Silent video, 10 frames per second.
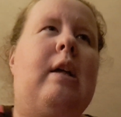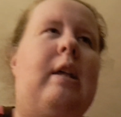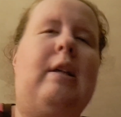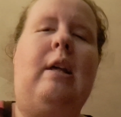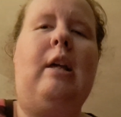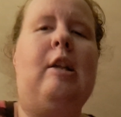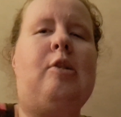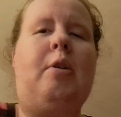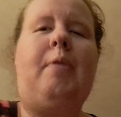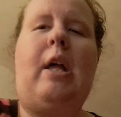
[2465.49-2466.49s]
He, it's
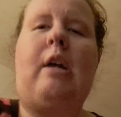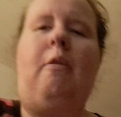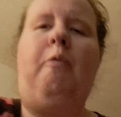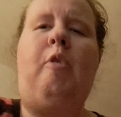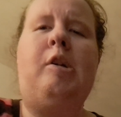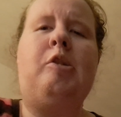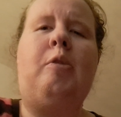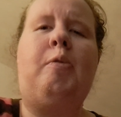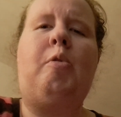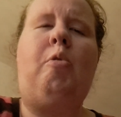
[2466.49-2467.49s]
sort of like a voiceover